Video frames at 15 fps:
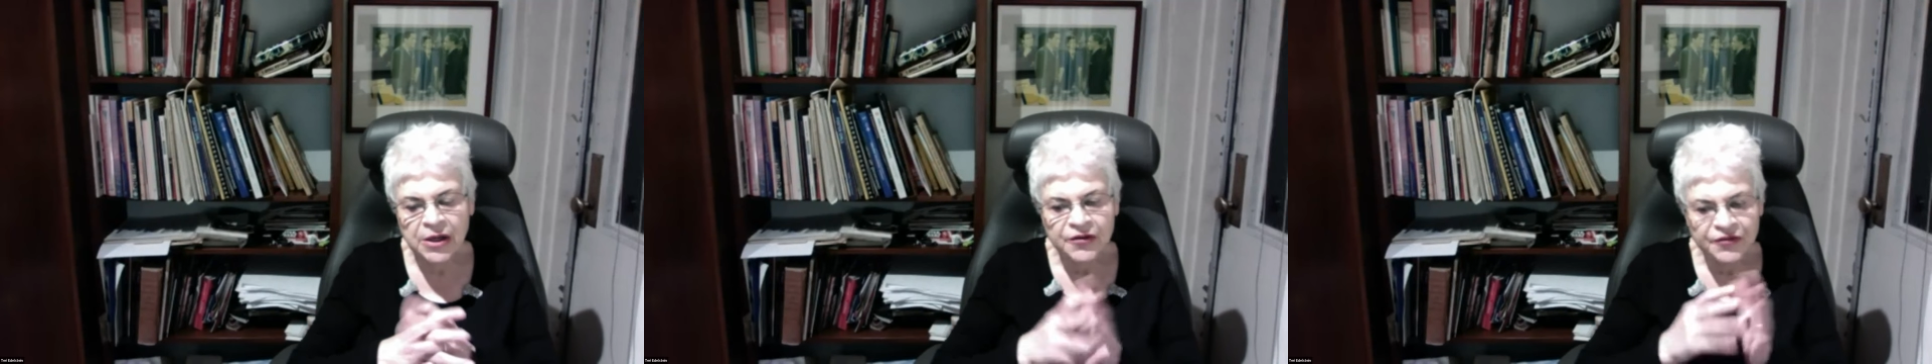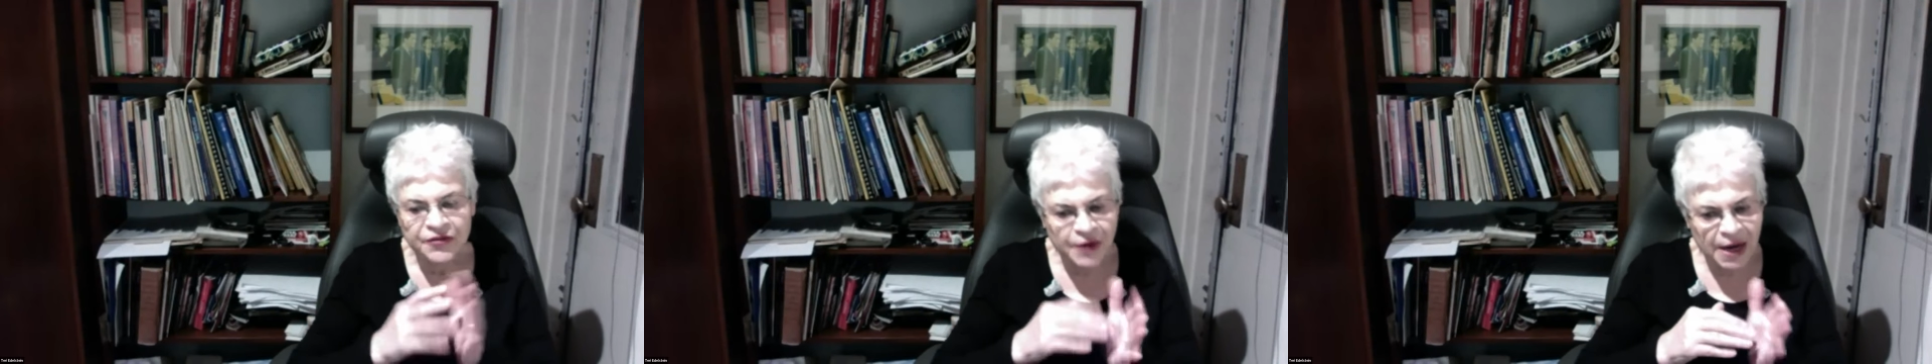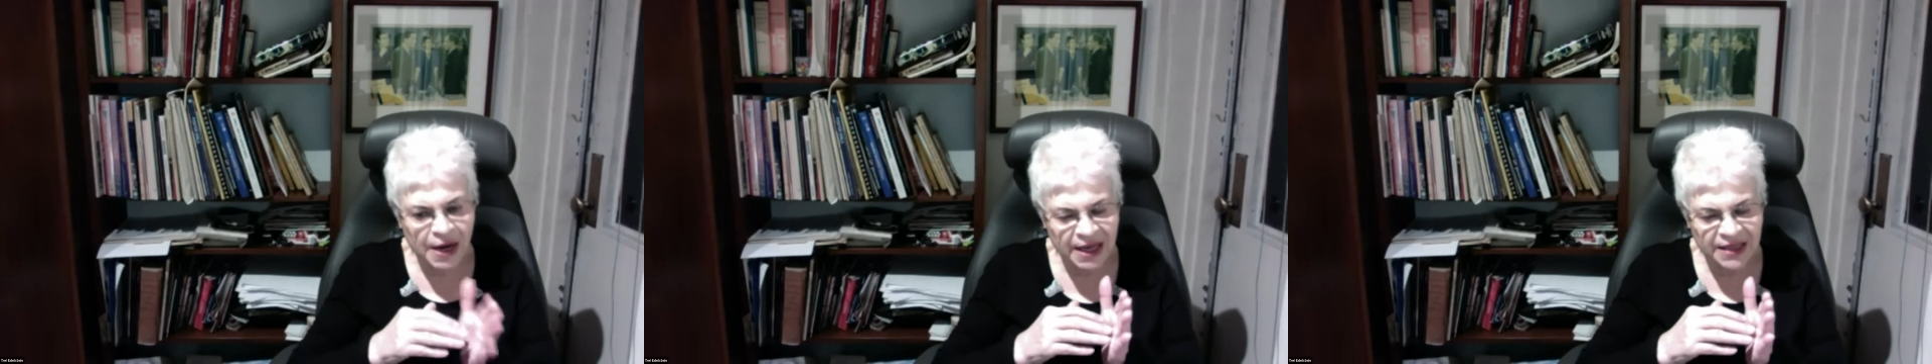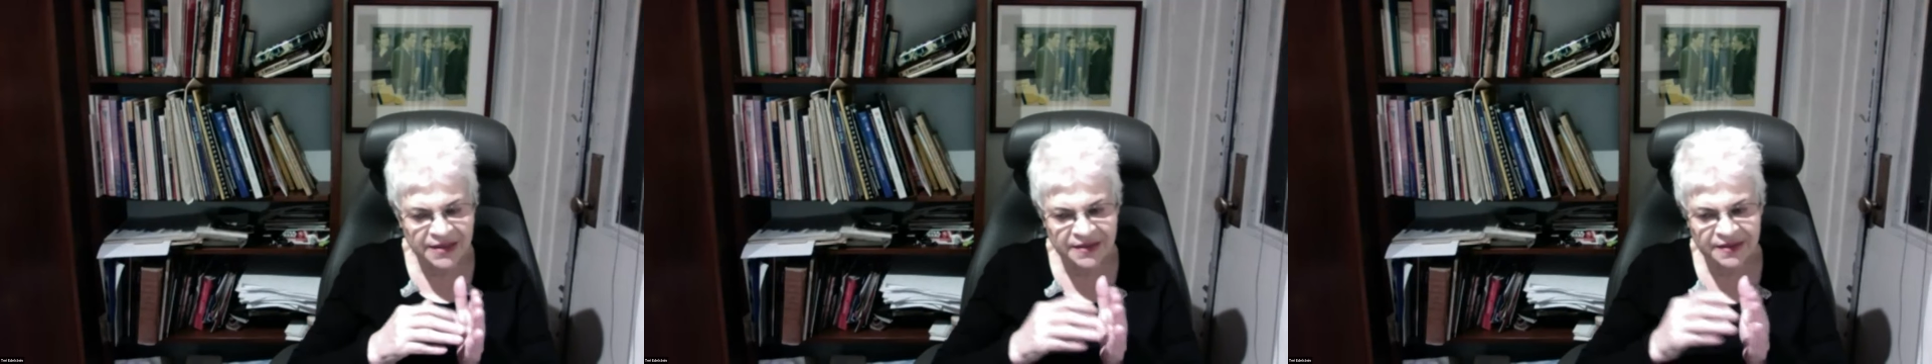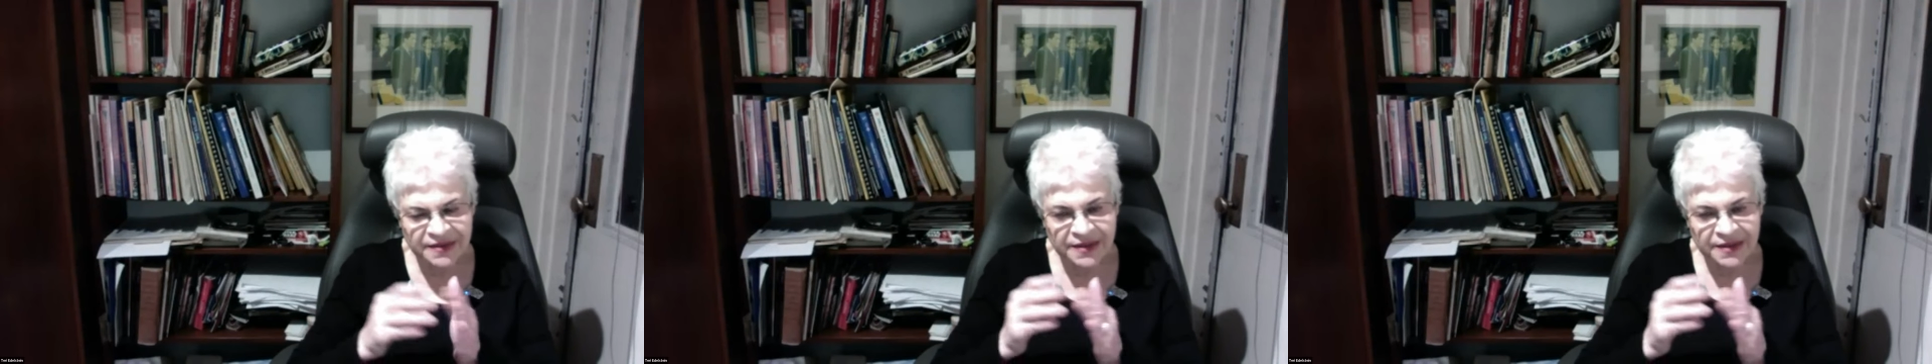
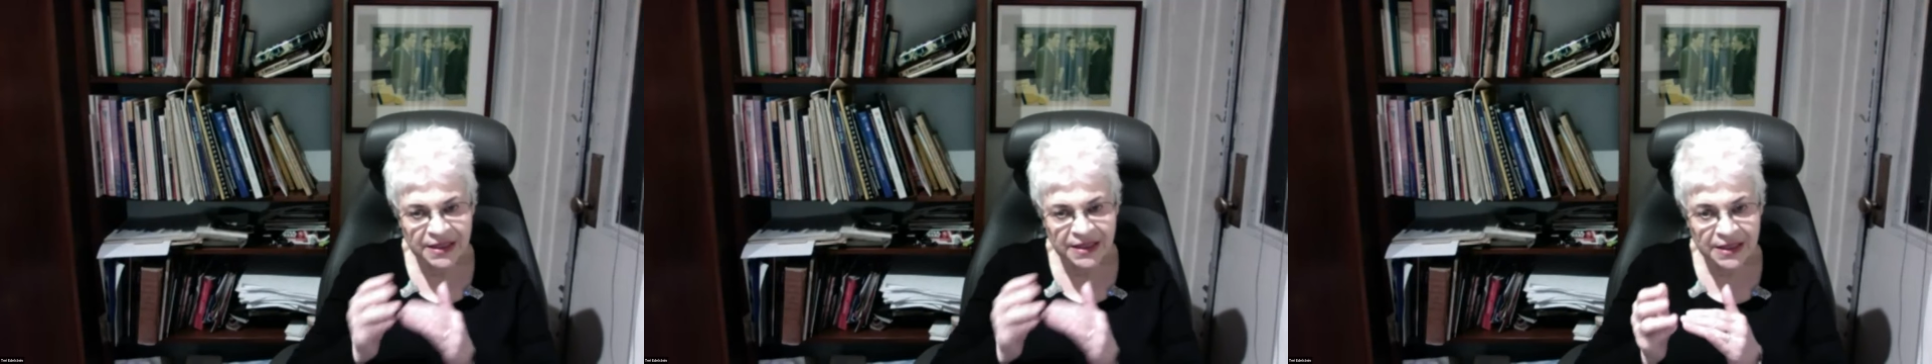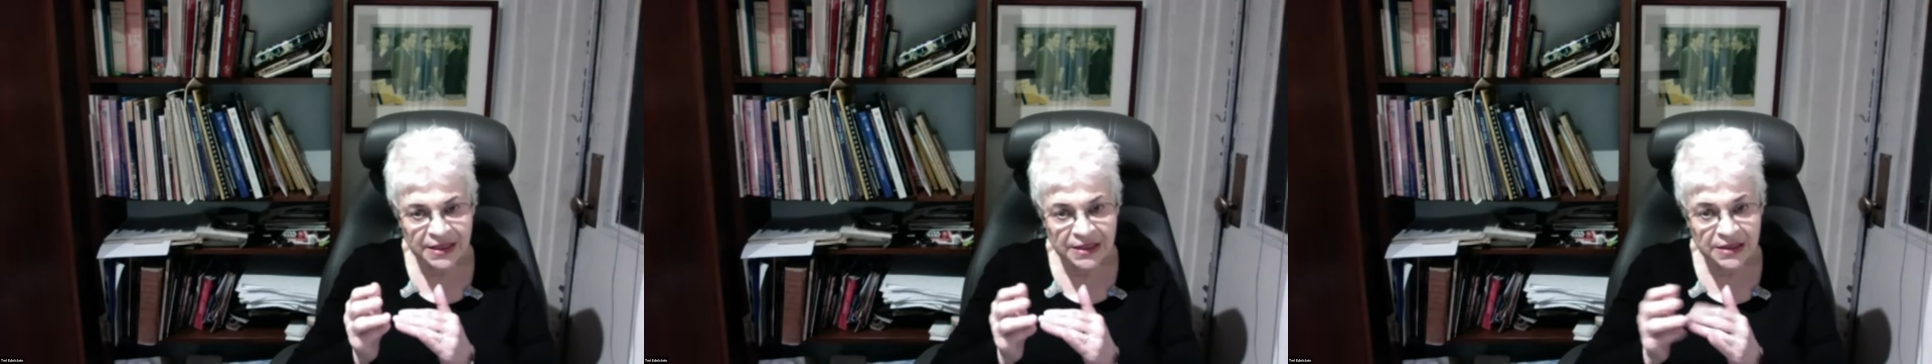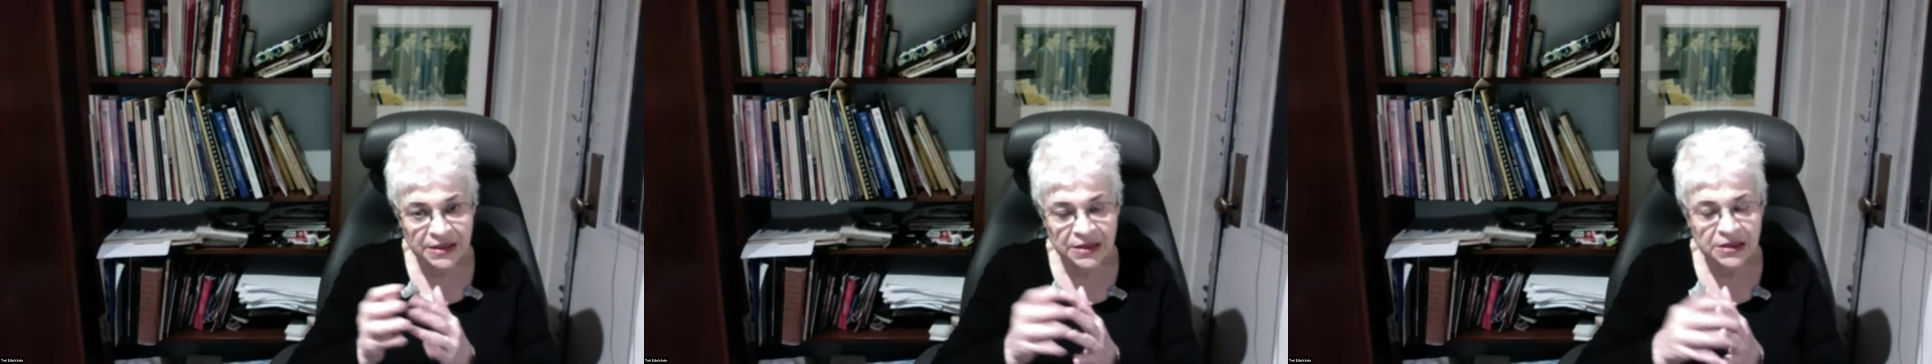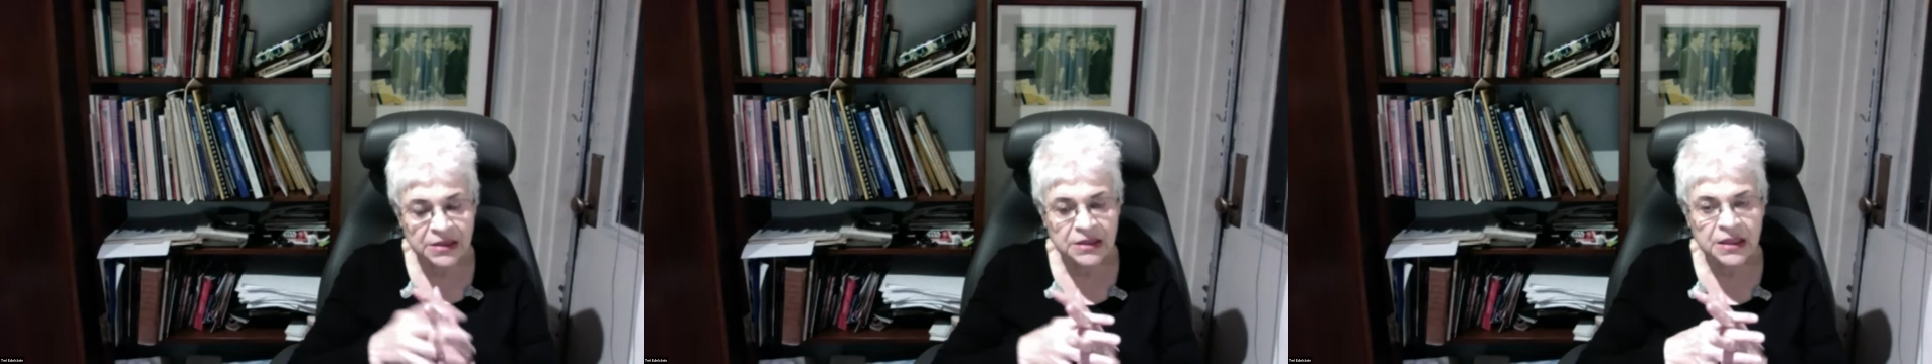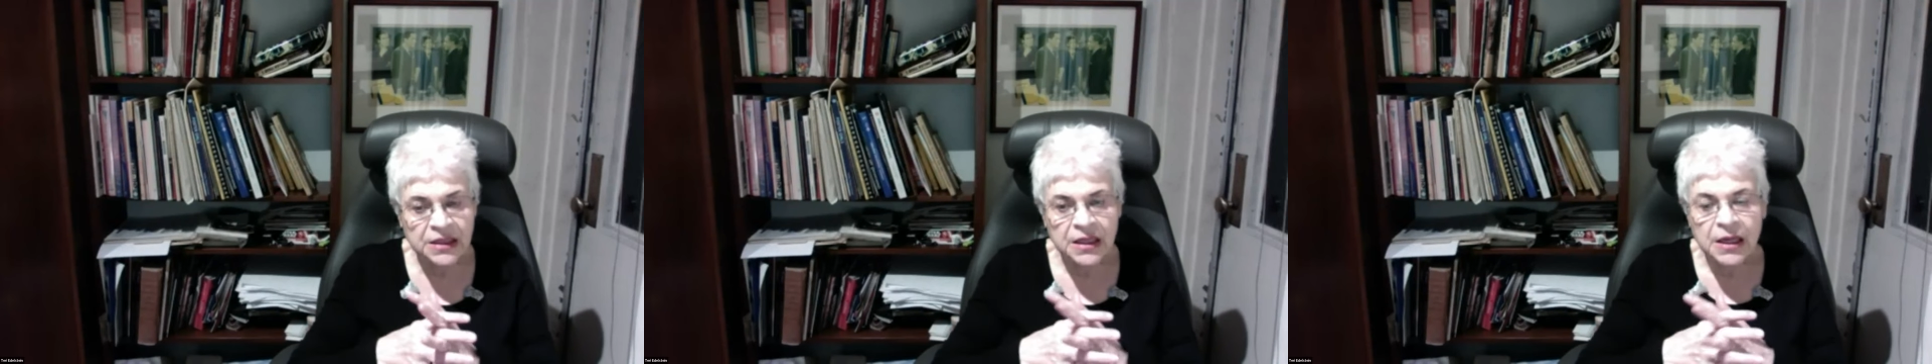France and England